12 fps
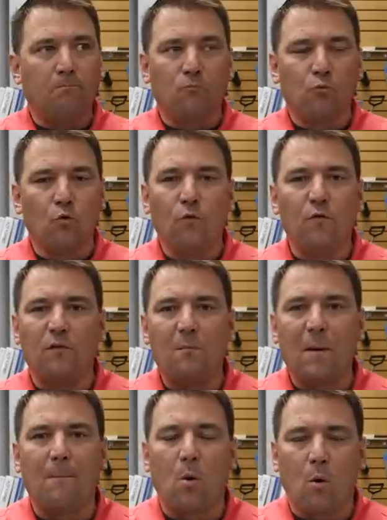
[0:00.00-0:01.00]
roof of
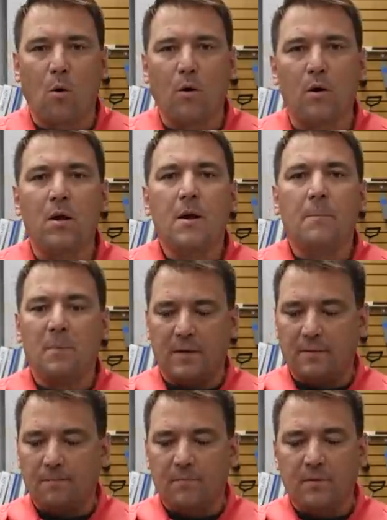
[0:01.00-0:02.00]
my barn,
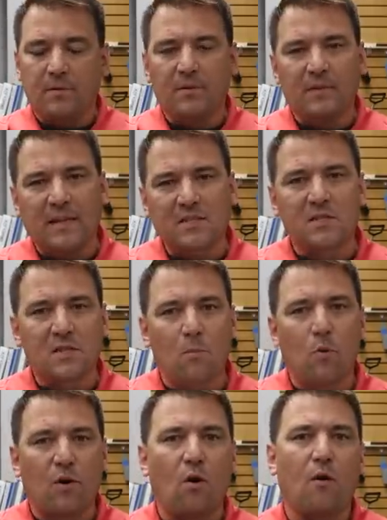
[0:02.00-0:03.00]
but that's
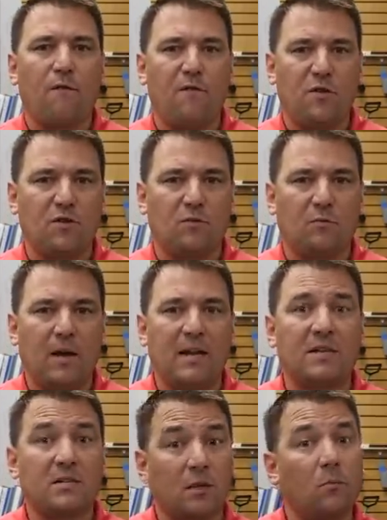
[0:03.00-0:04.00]
somewhat artificial, and
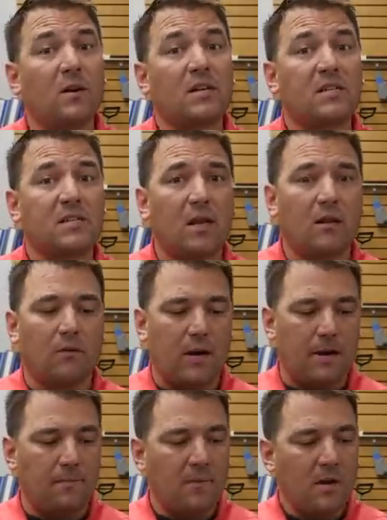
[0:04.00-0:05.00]
it's somewhat
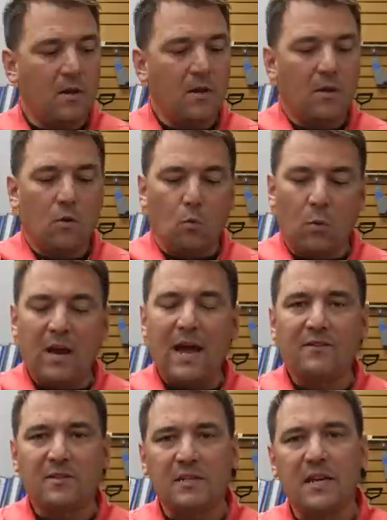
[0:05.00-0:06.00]
accelerated. We
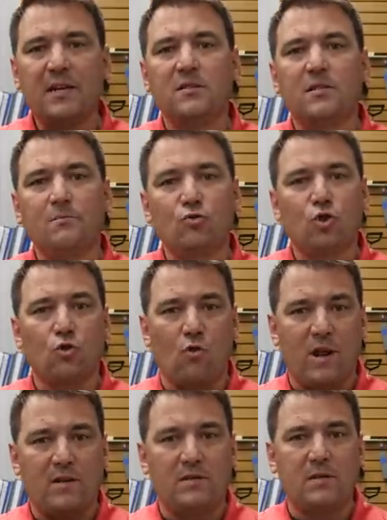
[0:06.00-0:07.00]
have seen some
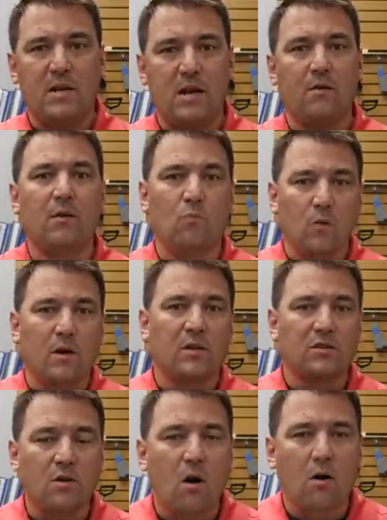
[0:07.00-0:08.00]
trends in here, and we're going to
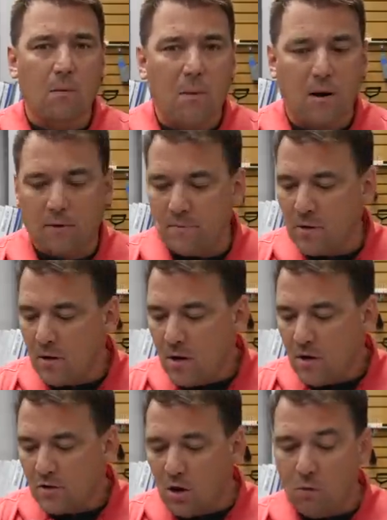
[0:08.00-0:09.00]
talk about them.
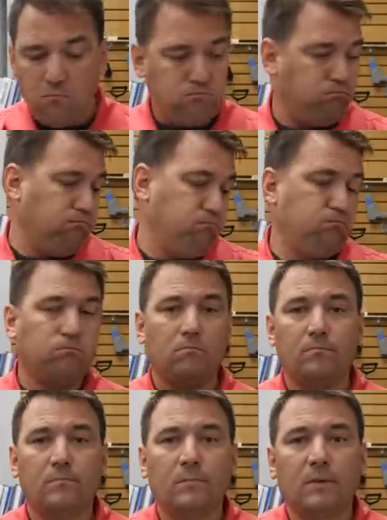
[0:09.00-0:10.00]
So
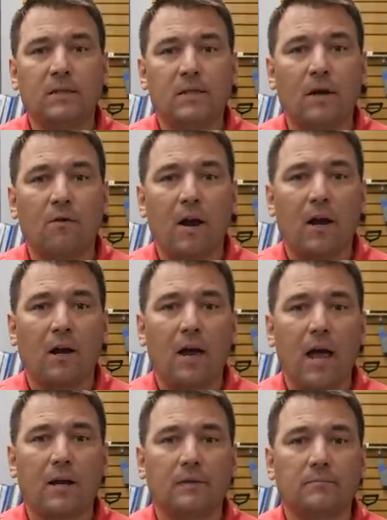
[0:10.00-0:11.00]
let's get cracking
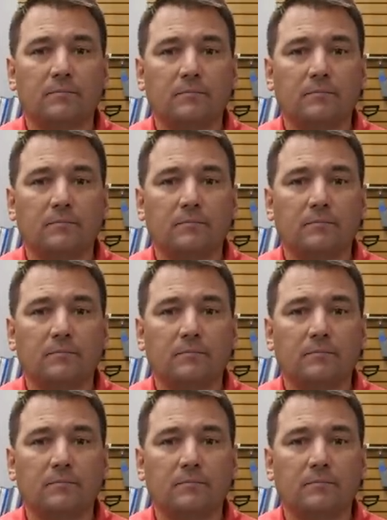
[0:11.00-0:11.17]
lacking.